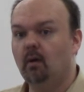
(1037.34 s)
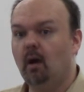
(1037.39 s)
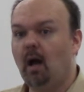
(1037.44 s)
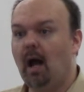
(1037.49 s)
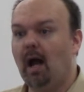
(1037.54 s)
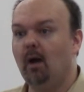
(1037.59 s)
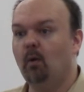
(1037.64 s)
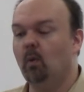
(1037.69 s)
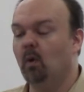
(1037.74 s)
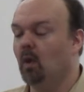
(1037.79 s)

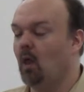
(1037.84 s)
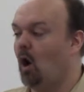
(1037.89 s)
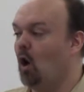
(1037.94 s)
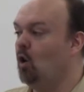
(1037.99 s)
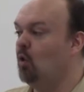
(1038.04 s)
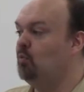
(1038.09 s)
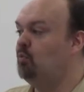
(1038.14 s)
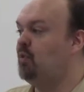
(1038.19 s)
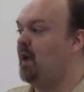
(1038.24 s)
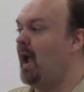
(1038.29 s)
I will
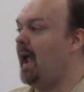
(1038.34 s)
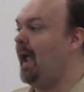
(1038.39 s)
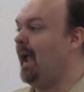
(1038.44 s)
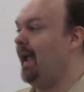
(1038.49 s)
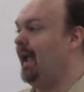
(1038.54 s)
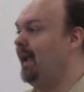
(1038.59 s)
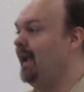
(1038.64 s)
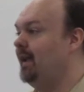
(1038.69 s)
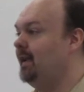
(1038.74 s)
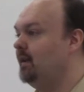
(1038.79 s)

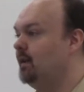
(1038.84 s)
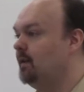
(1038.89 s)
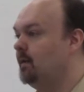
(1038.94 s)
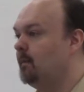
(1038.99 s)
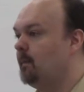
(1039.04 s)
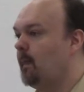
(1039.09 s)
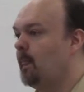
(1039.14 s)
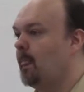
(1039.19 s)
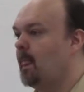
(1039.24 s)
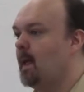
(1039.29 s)
obey
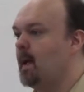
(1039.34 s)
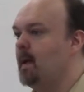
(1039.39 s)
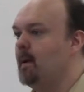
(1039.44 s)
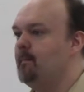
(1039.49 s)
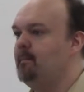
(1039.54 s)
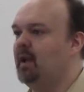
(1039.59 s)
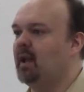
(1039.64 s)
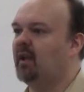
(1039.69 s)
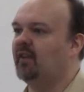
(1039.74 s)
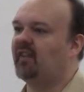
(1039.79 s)

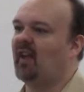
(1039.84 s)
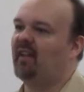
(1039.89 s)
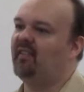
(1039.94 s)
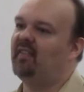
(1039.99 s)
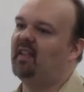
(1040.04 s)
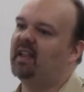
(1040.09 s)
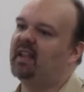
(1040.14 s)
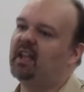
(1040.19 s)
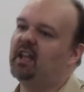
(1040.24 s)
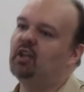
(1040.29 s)
because I
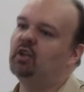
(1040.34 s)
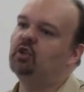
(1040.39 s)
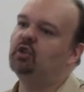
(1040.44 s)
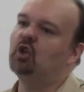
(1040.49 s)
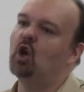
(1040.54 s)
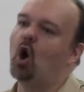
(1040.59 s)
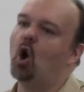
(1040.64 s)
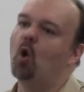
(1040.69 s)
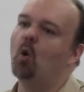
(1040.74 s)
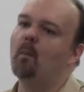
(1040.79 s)
think in
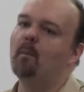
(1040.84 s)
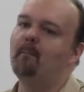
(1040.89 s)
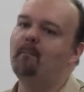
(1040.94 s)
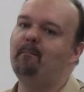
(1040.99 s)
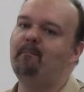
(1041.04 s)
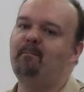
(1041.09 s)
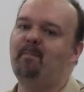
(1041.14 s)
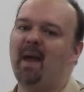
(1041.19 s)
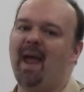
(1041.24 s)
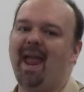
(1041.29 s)

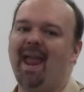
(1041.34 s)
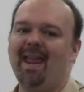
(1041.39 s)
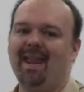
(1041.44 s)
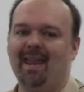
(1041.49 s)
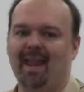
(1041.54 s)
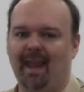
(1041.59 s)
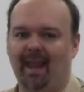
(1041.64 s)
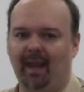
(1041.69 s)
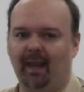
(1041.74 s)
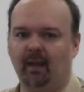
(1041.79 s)

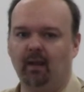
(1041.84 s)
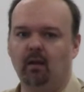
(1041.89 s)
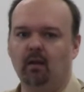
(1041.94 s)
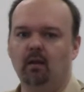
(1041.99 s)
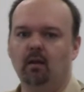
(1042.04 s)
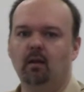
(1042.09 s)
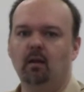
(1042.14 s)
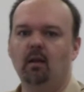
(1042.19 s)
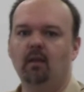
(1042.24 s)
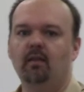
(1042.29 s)
obeying,
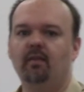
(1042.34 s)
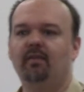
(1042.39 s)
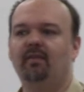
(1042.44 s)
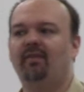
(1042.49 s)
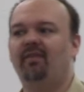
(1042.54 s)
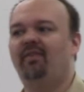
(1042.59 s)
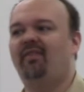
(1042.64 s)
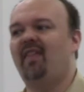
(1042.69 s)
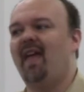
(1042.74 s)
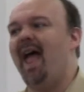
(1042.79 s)

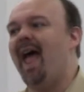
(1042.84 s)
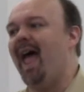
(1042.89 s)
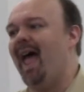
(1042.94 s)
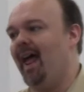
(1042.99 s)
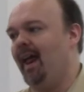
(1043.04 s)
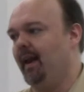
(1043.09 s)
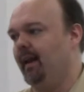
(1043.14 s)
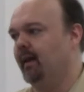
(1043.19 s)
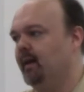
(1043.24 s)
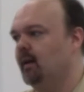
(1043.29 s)

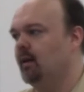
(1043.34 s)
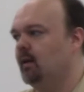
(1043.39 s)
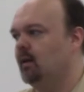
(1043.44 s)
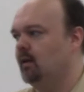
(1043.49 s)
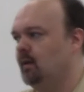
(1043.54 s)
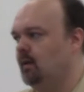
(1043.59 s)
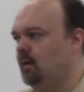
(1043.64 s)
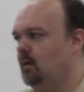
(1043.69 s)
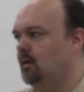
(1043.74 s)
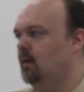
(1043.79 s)
then
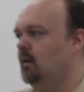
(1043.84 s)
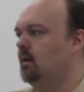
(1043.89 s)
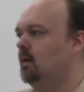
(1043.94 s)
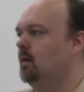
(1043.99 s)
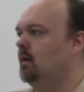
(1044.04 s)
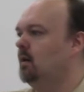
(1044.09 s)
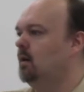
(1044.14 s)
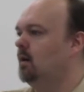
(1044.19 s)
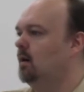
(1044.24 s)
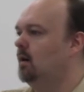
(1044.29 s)

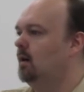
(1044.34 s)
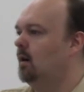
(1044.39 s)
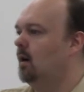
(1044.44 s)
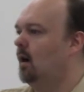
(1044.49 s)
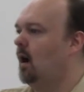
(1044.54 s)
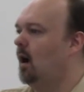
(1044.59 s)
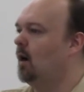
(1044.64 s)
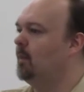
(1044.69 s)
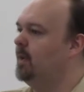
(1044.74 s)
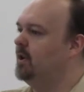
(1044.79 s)

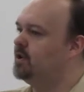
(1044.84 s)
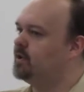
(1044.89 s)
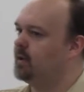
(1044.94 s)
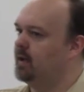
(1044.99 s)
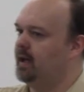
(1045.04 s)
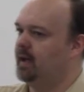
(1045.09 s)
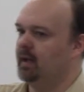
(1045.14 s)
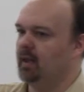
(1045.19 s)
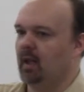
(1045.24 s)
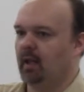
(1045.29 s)
I'll be
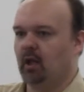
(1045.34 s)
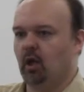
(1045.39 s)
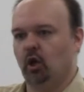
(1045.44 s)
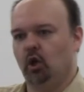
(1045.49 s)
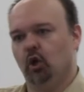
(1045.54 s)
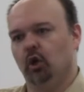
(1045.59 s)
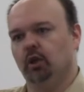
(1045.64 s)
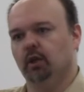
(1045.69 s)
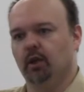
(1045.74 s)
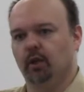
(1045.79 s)
treated like a
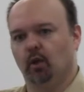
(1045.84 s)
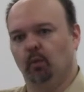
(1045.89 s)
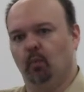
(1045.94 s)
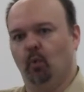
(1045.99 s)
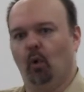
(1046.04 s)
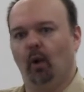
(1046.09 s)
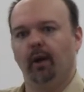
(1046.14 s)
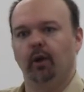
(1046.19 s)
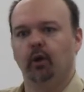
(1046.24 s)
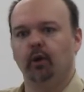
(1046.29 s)
good little
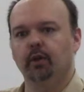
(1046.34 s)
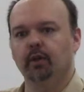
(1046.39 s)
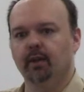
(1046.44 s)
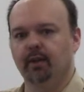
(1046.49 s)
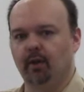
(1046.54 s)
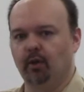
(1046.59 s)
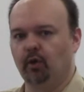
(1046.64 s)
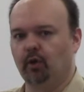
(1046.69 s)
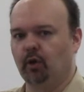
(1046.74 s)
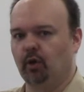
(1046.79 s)
boy, good
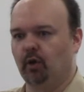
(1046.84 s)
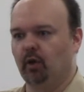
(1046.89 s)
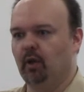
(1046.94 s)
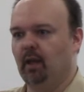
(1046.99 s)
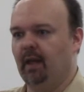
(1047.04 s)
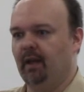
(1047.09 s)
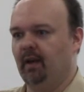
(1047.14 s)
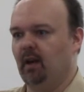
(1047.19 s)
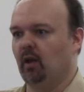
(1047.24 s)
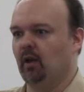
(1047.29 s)
little girl,
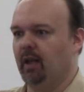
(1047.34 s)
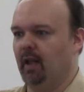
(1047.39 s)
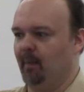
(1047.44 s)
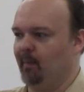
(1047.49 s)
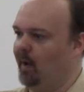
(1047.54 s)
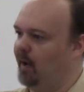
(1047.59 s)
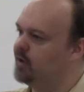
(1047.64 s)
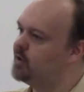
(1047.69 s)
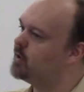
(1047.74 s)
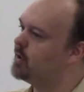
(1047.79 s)
and I'll get
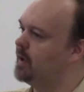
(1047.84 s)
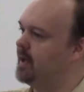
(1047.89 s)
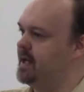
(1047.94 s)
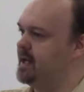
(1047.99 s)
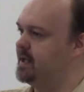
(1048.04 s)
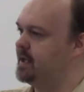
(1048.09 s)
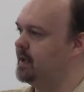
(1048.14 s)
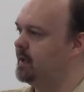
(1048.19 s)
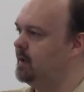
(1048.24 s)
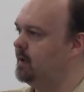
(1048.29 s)
my treat.